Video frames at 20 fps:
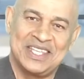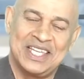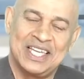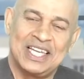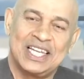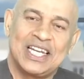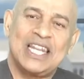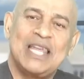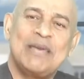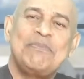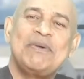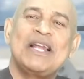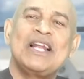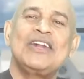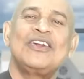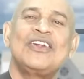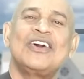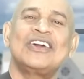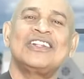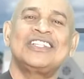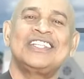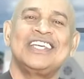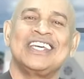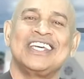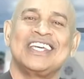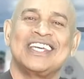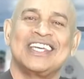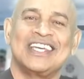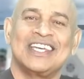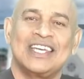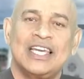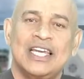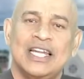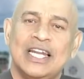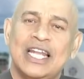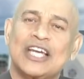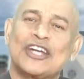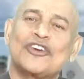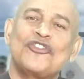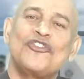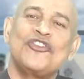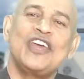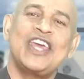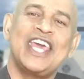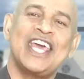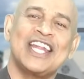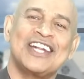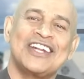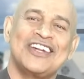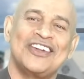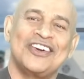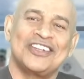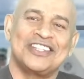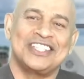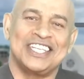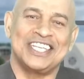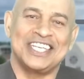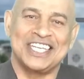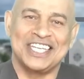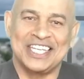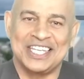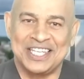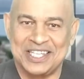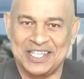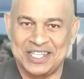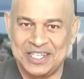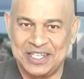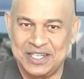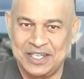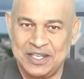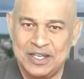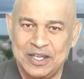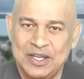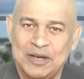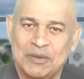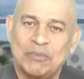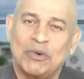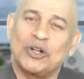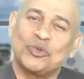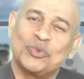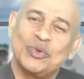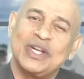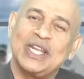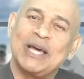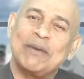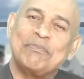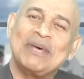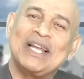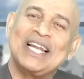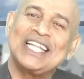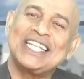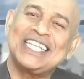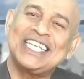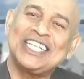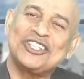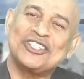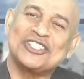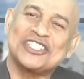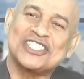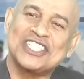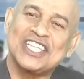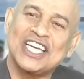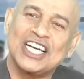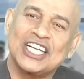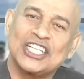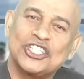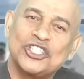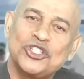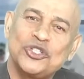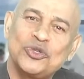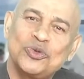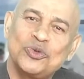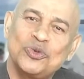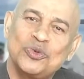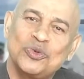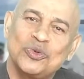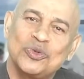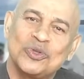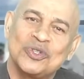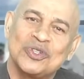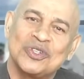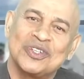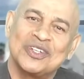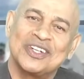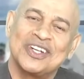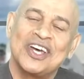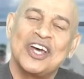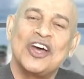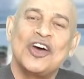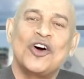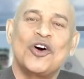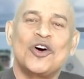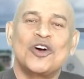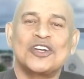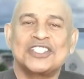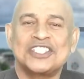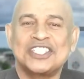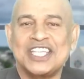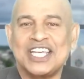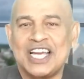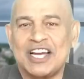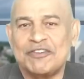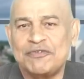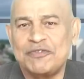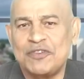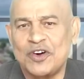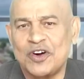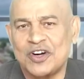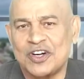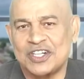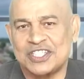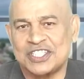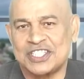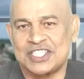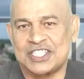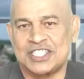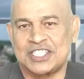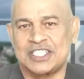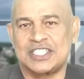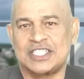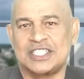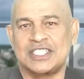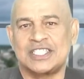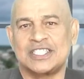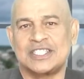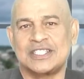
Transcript: They build nothing. They create nothing. But with the ability to sing a tune, or sing a verse,